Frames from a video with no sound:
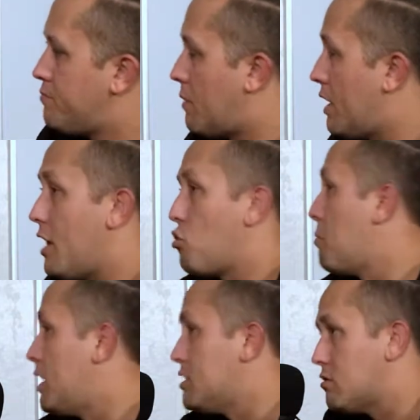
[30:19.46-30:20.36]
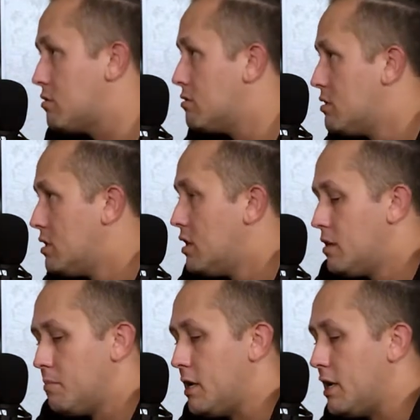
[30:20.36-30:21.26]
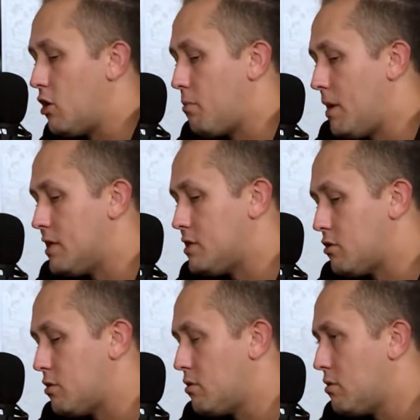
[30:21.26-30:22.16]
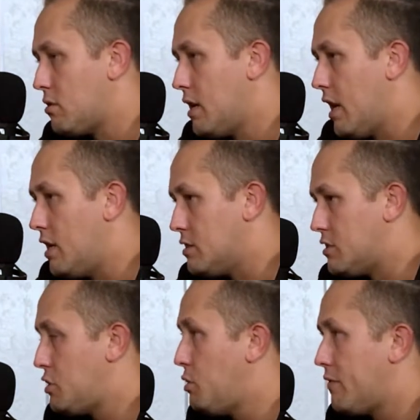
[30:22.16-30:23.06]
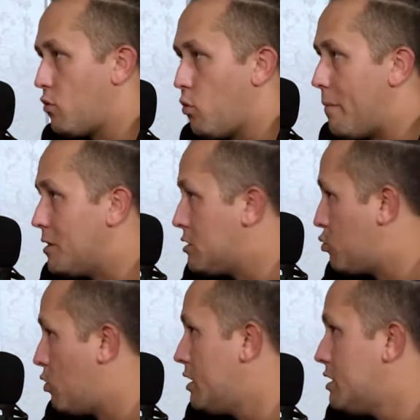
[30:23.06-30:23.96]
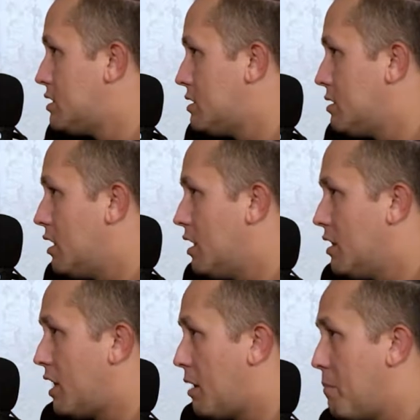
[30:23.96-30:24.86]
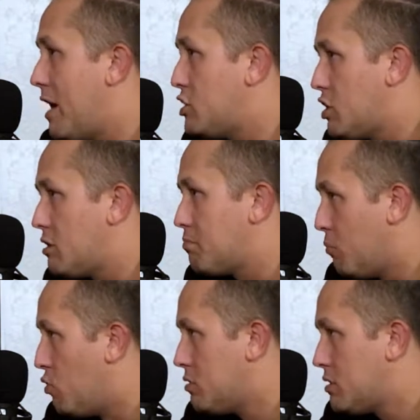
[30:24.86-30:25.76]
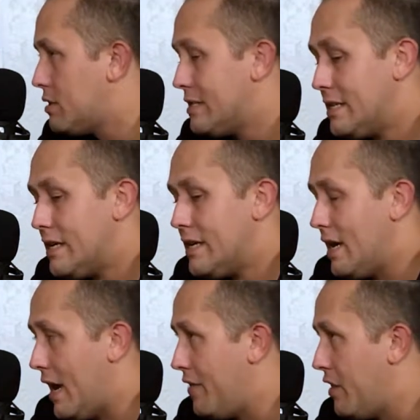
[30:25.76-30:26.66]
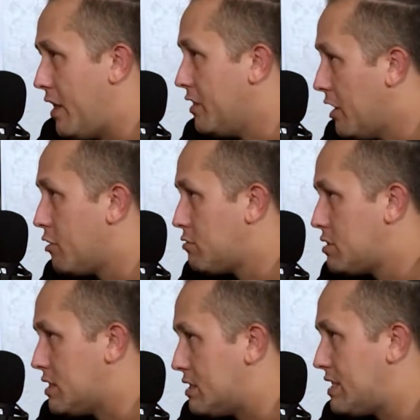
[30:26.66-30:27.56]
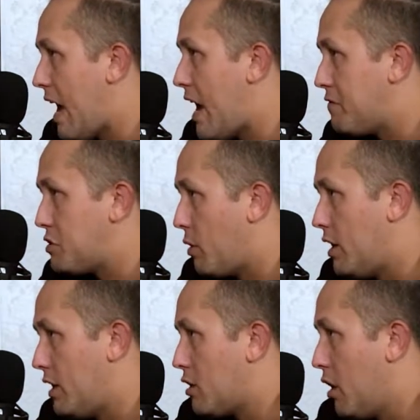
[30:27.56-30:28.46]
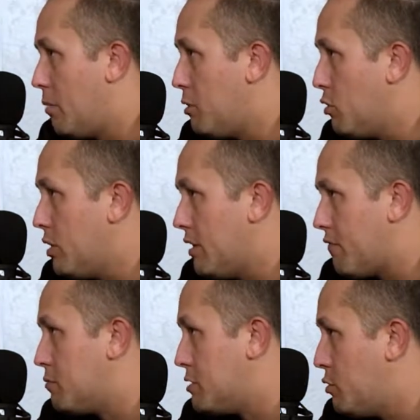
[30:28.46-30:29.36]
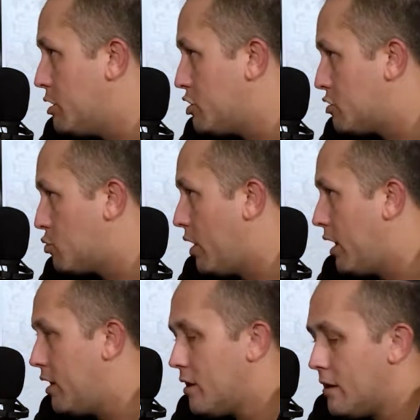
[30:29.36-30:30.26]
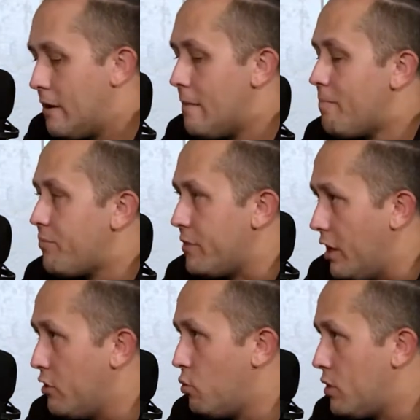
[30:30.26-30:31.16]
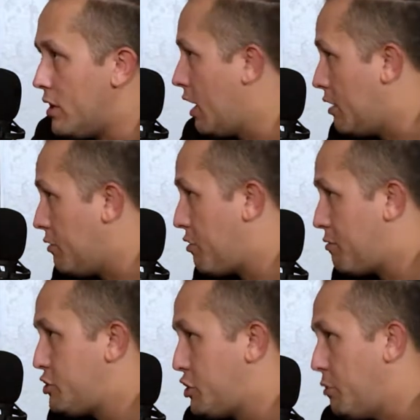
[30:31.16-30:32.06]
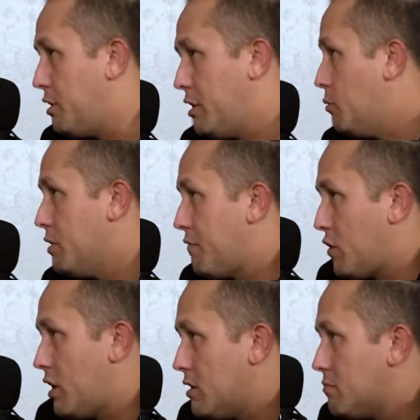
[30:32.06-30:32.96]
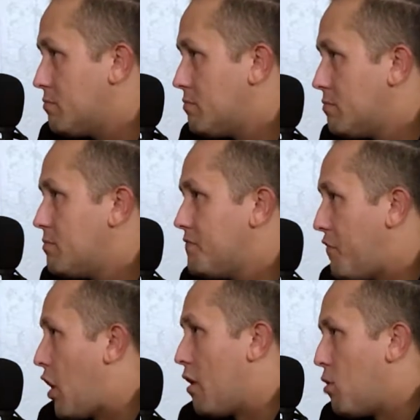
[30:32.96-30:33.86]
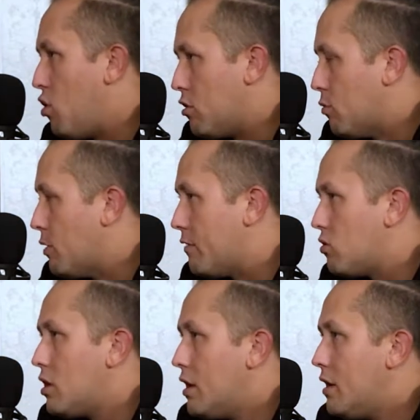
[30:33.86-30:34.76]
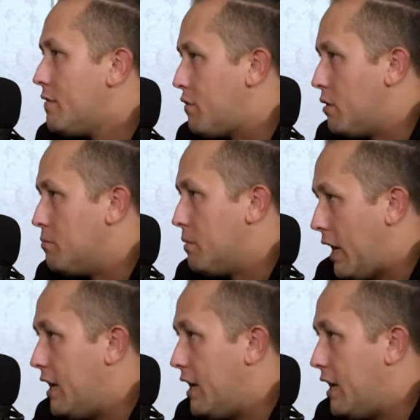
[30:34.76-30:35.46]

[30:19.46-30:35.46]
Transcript: my necromancer. My necromancer has 2 different weapons. One is like a magic bolt, and then the other's his staff, so I can club you with it from 2 inches away. The other one, I can shoot you with friggin' fireball or whatever from